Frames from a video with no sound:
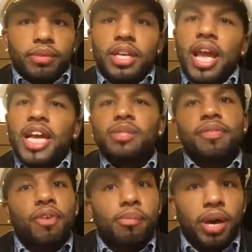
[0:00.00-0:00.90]
he asked me
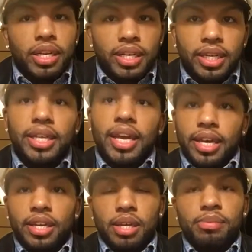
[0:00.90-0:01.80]
for money
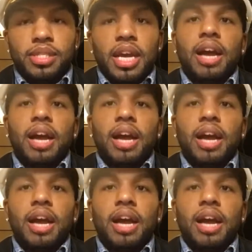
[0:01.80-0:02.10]
again. He was like,